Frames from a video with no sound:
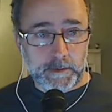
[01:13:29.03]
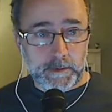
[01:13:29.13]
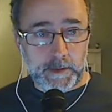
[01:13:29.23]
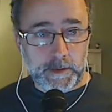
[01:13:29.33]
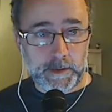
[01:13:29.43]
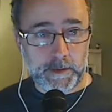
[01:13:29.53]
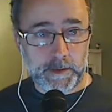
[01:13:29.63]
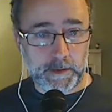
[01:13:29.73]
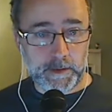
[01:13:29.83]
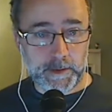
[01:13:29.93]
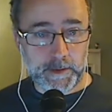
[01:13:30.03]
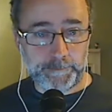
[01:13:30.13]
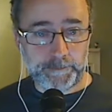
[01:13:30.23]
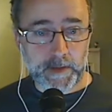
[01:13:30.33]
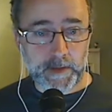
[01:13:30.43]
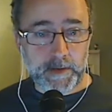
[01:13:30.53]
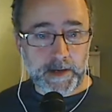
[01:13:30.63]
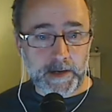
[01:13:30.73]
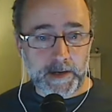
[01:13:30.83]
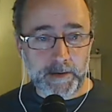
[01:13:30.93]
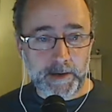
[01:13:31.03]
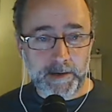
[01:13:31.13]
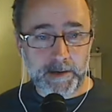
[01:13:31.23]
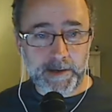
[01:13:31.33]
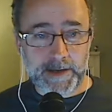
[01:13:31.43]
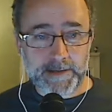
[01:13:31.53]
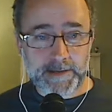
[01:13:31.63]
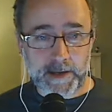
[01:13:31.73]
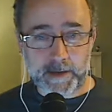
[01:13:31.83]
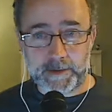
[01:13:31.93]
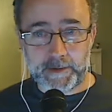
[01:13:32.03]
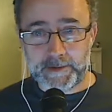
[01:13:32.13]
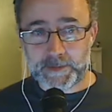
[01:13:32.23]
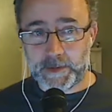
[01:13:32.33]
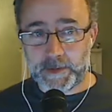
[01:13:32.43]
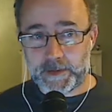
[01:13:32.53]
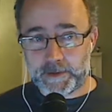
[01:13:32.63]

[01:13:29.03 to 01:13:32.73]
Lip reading: I didn't ask this week